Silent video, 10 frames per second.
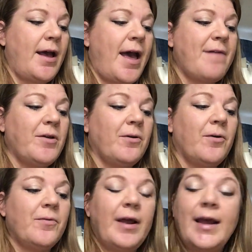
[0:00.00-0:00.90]
have your
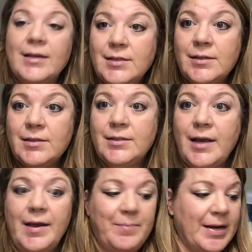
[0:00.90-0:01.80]
own answers
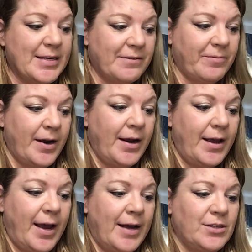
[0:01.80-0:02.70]
and be different
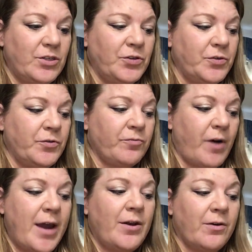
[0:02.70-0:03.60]
and to
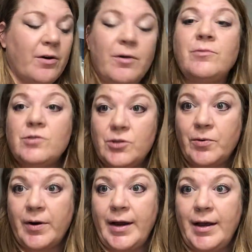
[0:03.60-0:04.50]
write your own
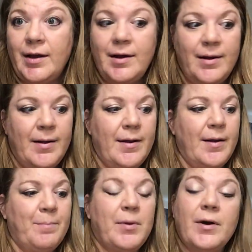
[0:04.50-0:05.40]
story.
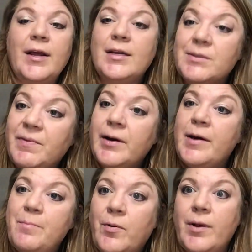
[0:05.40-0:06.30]
But it's very
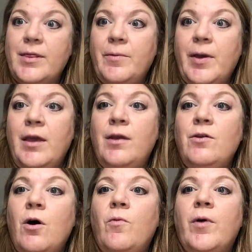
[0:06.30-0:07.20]
important that we
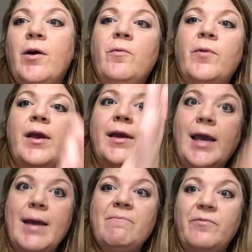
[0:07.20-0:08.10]
know where we
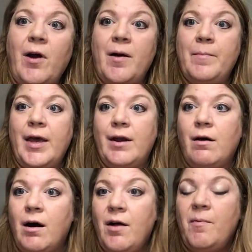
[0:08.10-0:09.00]
came from and
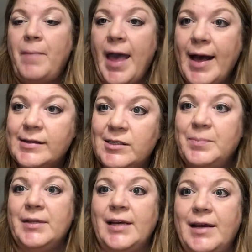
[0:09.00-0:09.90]
all past
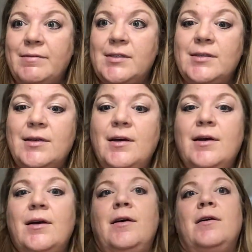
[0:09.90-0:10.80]
beliefs
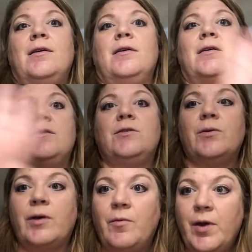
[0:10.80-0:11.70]

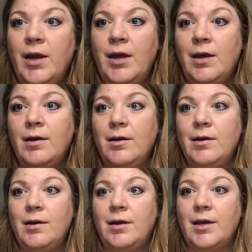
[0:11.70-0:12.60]
so that we
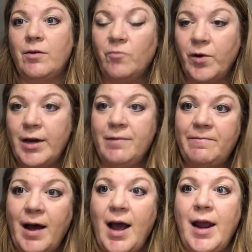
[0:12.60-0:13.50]
can
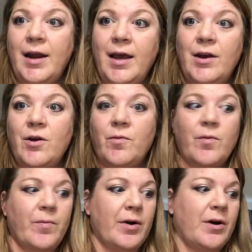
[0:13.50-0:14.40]
redefine and know
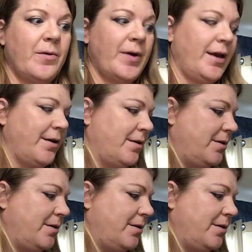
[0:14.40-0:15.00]
where we're going.